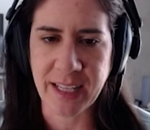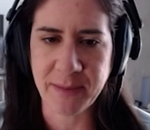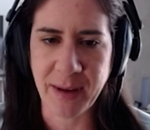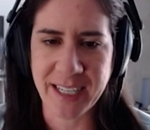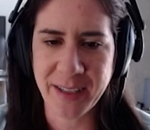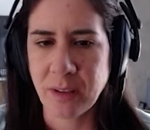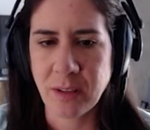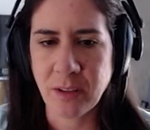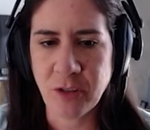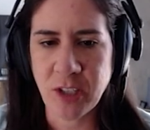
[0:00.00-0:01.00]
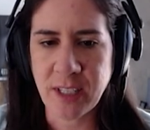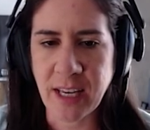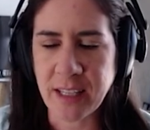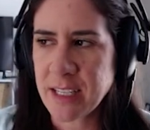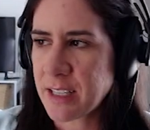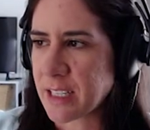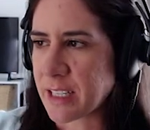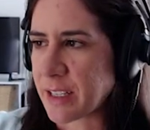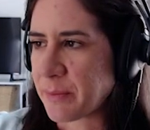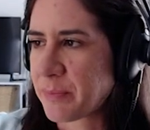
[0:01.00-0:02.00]
better. So she's got like
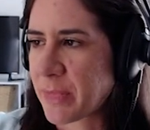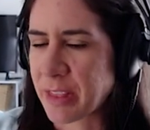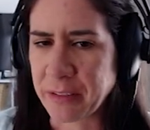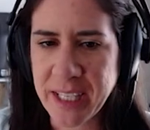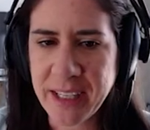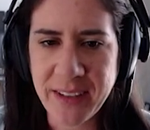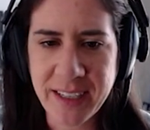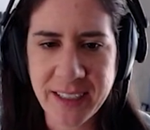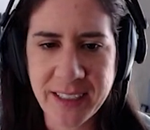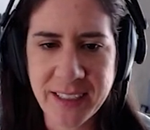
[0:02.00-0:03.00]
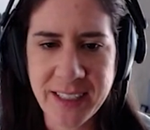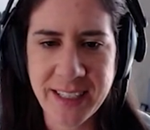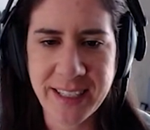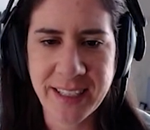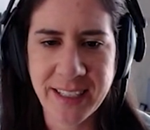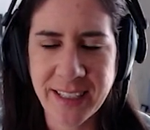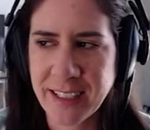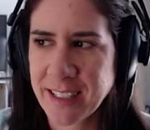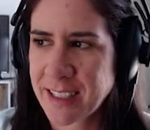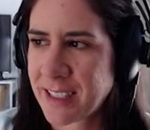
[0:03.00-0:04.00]
her 3 fingers
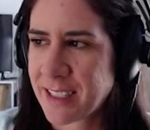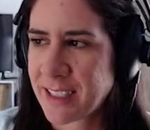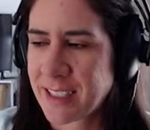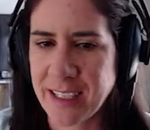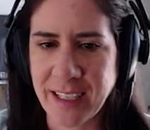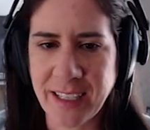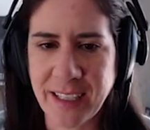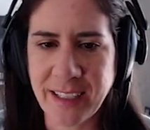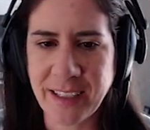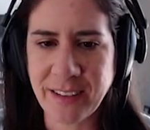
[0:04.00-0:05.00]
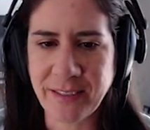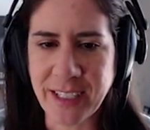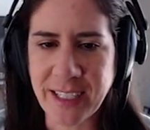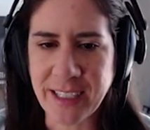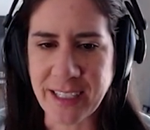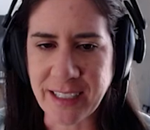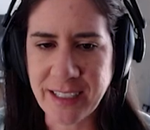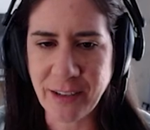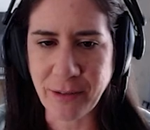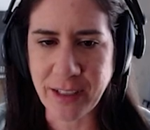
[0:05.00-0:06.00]
over here
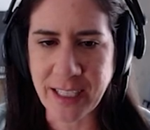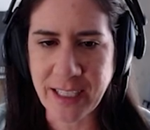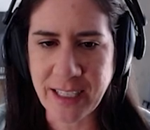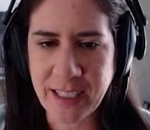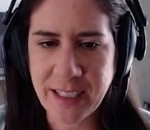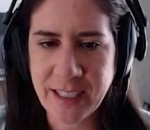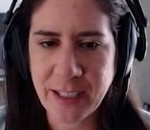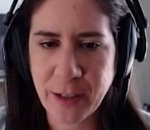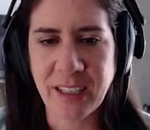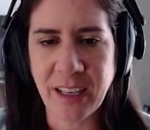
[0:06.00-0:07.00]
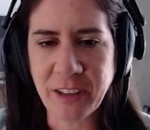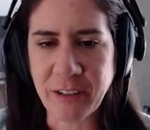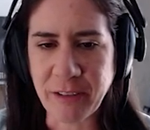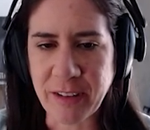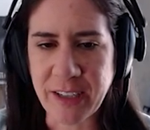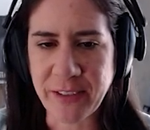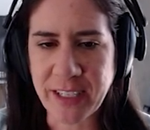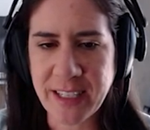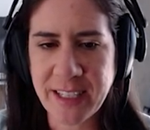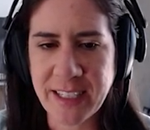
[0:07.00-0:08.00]
holding it. I'll go on with a
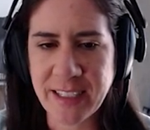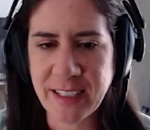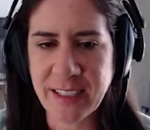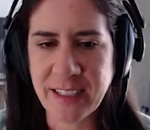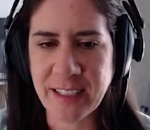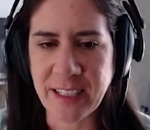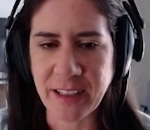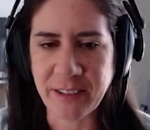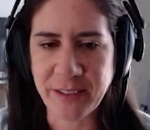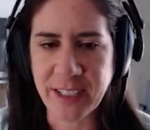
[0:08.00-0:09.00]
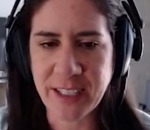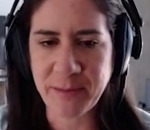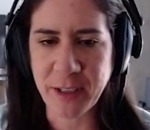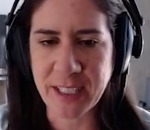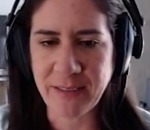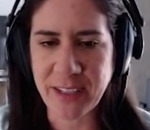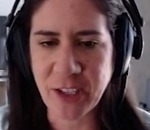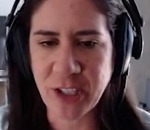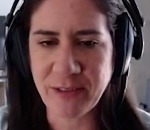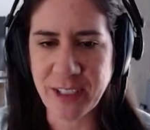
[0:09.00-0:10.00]
different yellow for some more
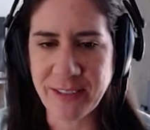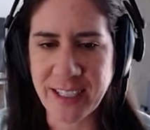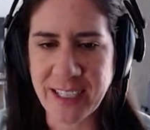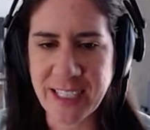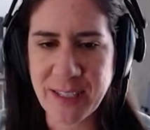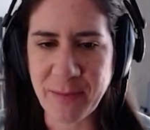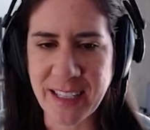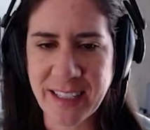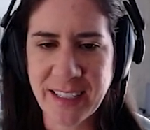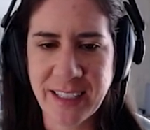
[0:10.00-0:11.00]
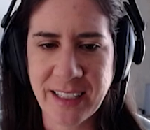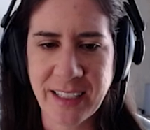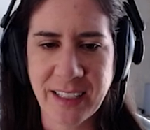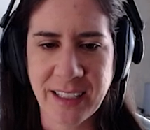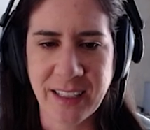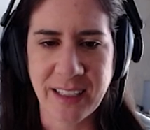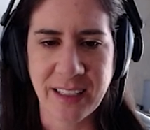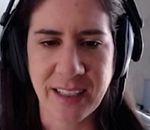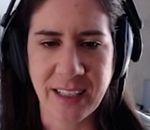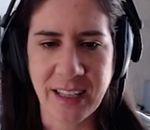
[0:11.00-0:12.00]
definition over the fingers, but
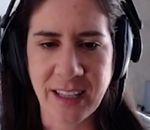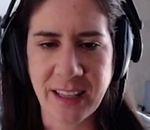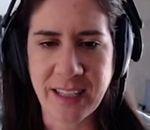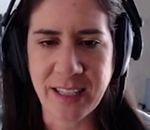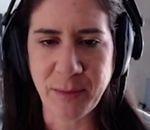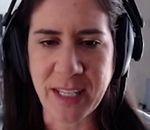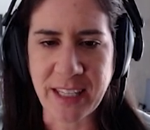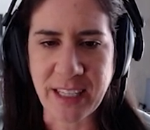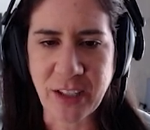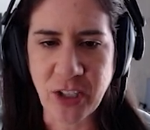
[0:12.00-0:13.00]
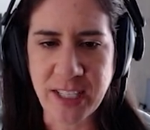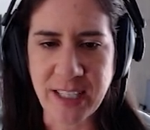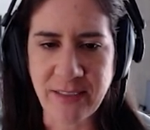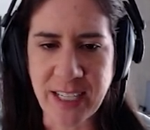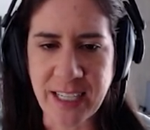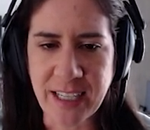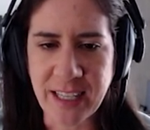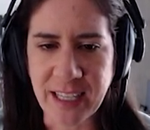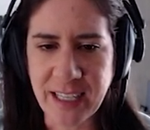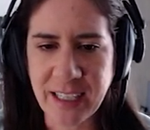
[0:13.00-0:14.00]
this will be the gist of it, I
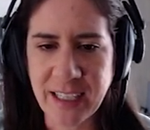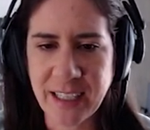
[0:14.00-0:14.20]
think.